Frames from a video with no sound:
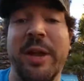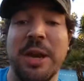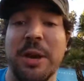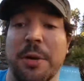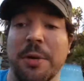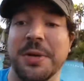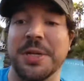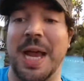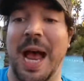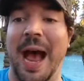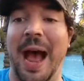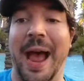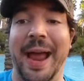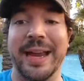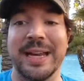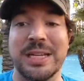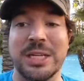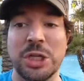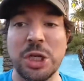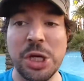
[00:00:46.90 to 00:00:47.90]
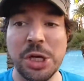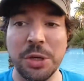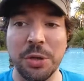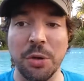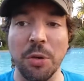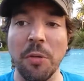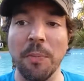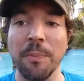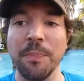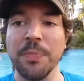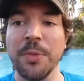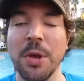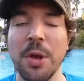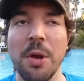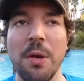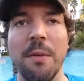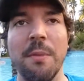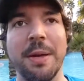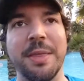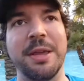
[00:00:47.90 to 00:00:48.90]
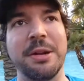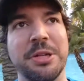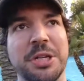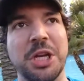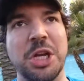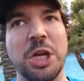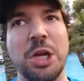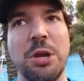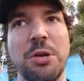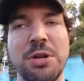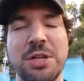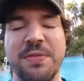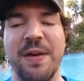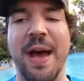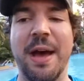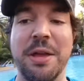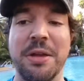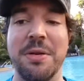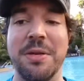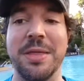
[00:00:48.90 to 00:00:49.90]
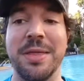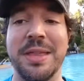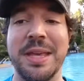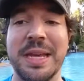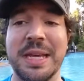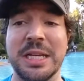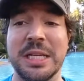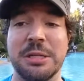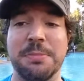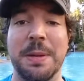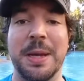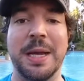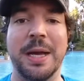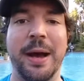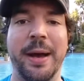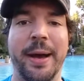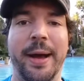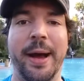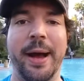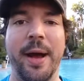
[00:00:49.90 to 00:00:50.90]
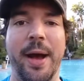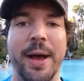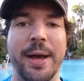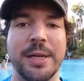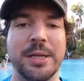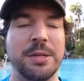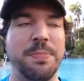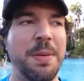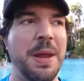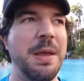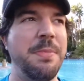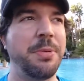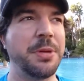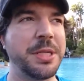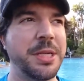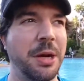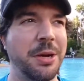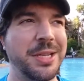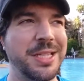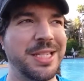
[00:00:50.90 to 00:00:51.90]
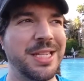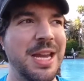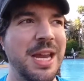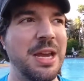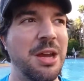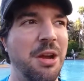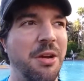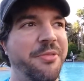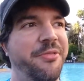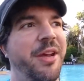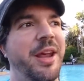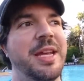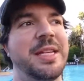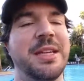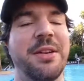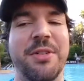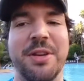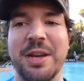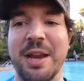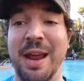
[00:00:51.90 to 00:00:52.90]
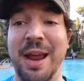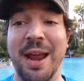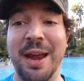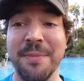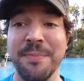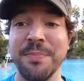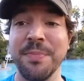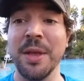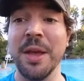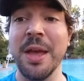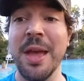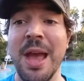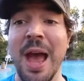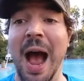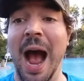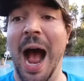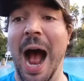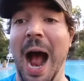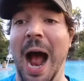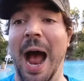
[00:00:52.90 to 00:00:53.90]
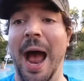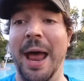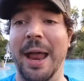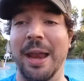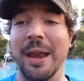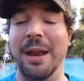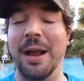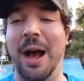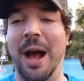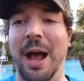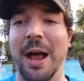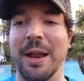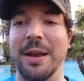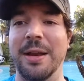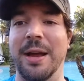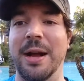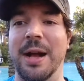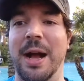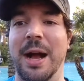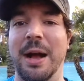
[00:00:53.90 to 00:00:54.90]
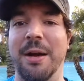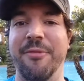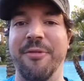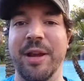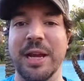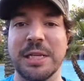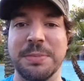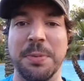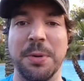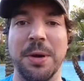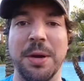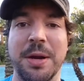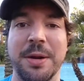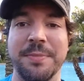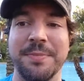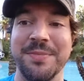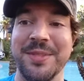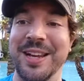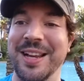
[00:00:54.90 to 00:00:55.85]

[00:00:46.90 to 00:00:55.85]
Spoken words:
videos I do, but there's a huge value in these because people start seeing your face every day on Facebook,